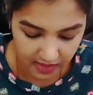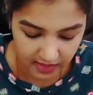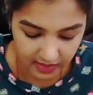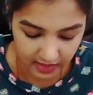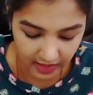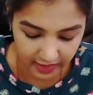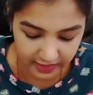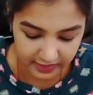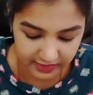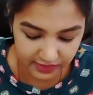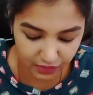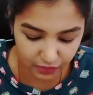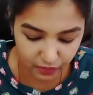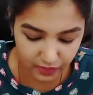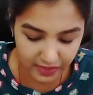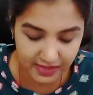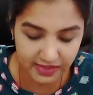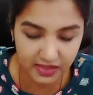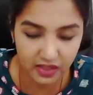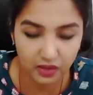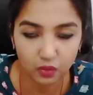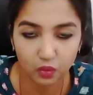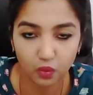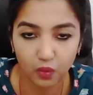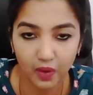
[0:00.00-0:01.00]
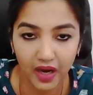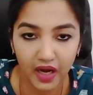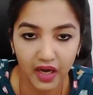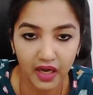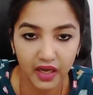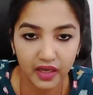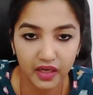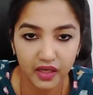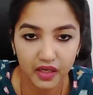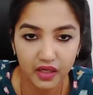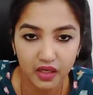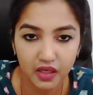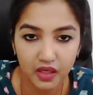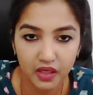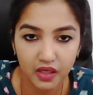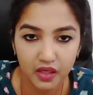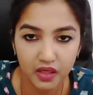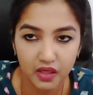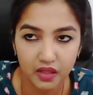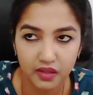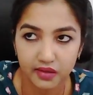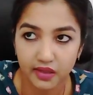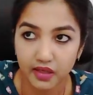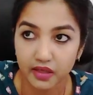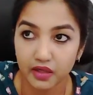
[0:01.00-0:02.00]
That is the reason why
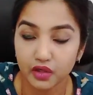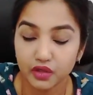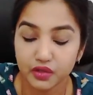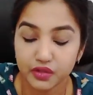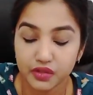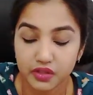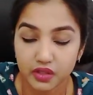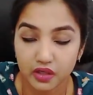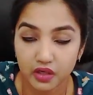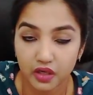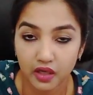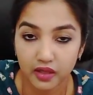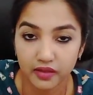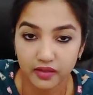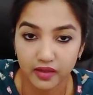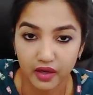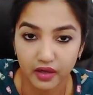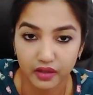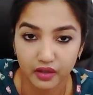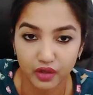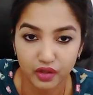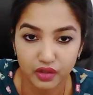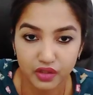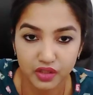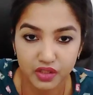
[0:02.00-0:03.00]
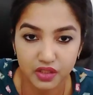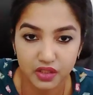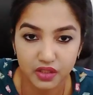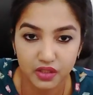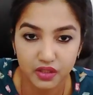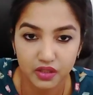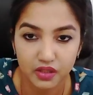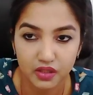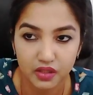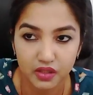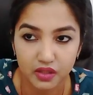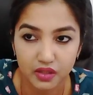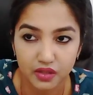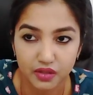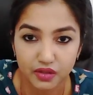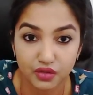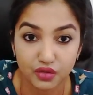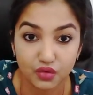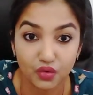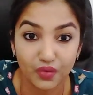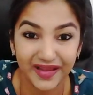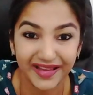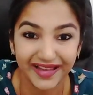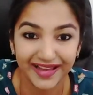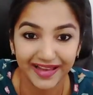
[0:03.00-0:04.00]
they are not
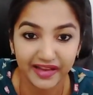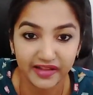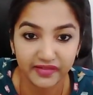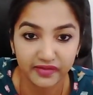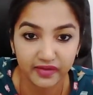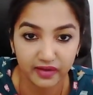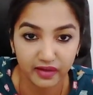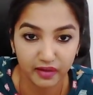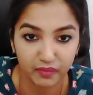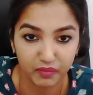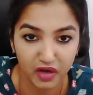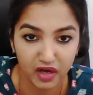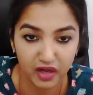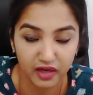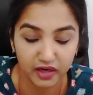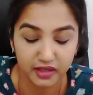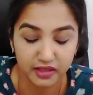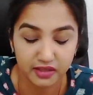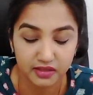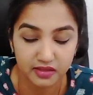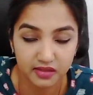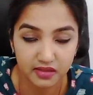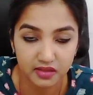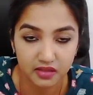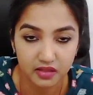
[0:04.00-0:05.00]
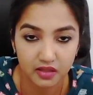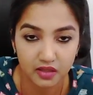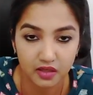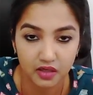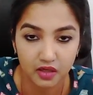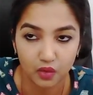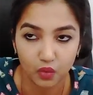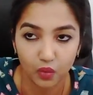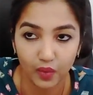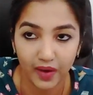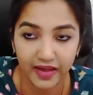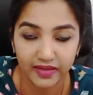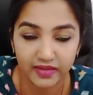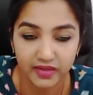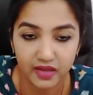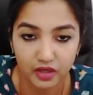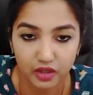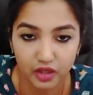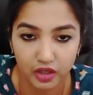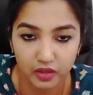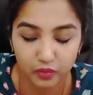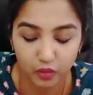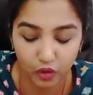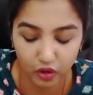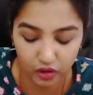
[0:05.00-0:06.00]
doing anything about it. Why they are
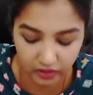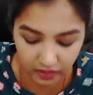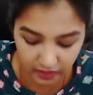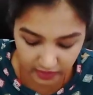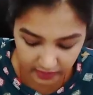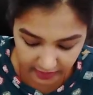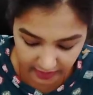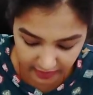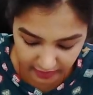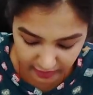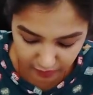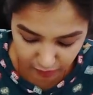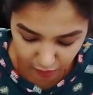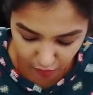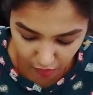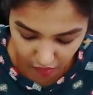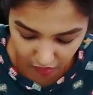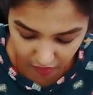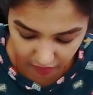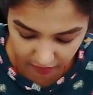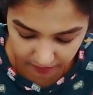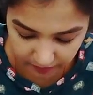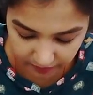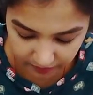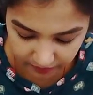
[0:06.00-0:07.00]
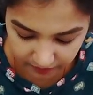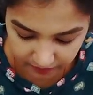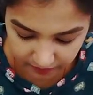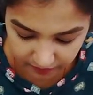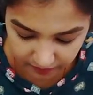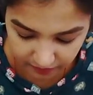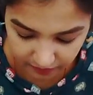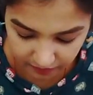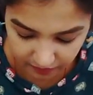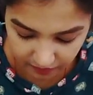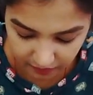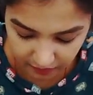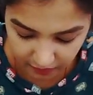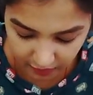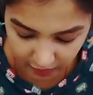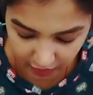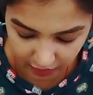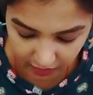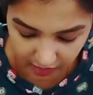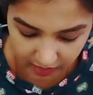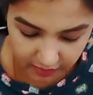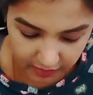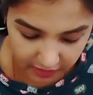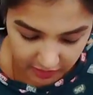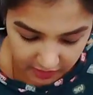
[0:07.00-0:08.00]
not bothered anymore.
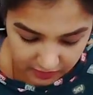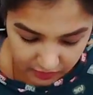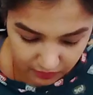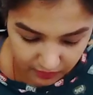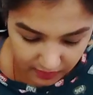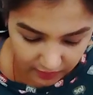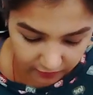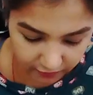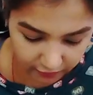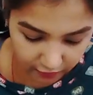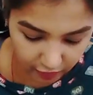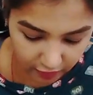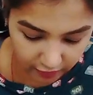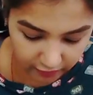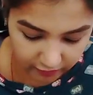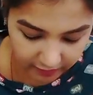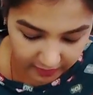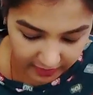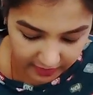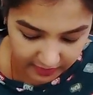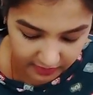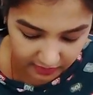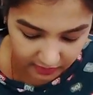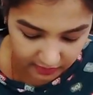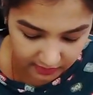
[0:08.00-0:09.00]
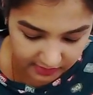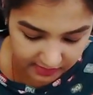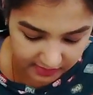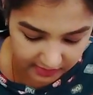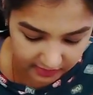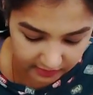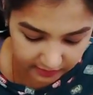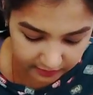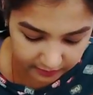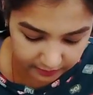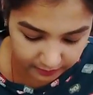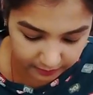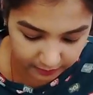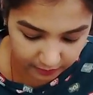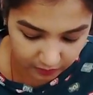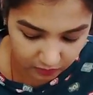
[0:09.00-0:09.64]
Okay, because with the Four of Pentacles here.